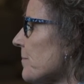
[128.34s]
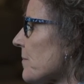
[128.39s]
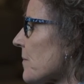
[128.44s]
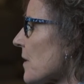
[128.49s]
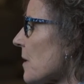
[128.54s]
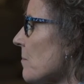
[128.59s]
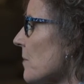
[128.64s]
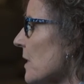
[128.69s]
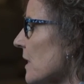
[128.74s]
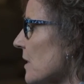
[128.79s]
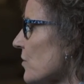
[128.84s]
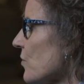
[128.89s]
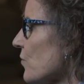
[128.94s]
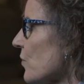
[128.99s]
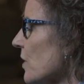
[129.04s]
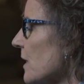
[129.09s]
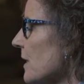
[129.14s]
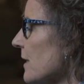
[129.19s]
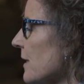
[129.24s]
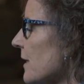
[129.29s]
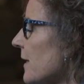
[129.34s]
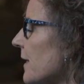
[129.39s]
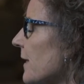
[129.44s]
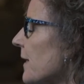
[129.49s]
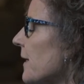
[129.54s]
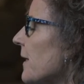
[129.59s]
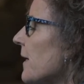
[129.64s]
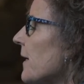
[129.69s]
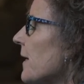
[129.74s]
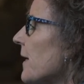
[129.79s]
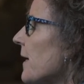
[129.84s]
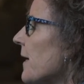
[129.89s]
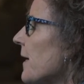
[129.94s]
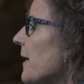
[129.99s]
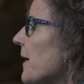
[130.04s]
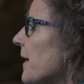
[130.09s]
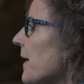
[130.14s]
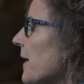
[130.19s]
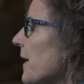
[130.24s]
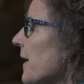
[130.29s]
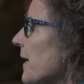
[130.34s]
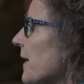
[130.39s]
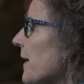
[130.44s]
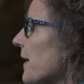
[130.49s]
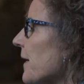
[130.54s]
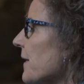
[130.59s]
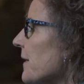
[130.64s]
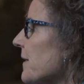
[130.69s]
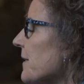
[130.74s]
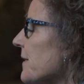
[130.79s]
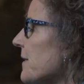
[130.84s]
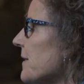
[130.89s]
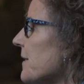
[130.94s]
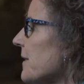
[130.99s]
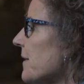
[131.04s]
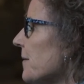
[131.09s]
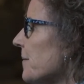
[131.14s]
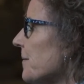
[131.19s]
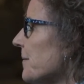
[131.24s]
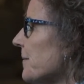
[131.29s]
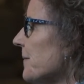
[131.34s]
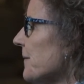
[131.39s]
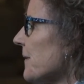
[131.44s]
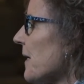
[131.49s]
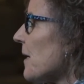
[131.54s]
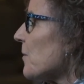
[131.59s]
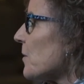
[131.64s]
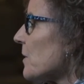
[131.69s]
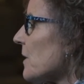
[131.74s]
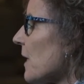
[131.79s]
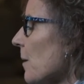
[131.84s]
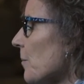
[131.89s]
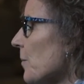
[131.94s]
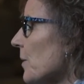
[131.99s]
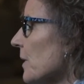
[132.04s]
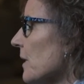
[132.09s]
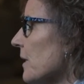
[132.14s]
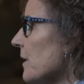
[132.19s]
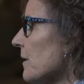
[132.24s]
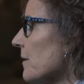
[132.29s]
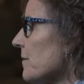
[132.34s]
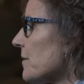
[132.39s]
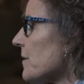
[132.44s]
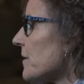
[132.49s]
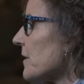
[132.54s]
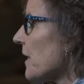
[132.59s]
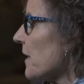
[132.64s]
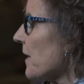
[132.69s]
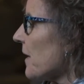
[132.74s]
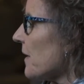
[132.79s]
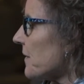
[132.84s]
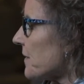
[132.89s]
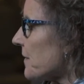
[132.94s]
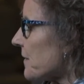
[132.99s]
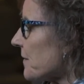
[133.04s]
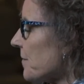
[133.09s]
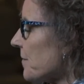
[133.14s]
ministry, and I was happy to say yes.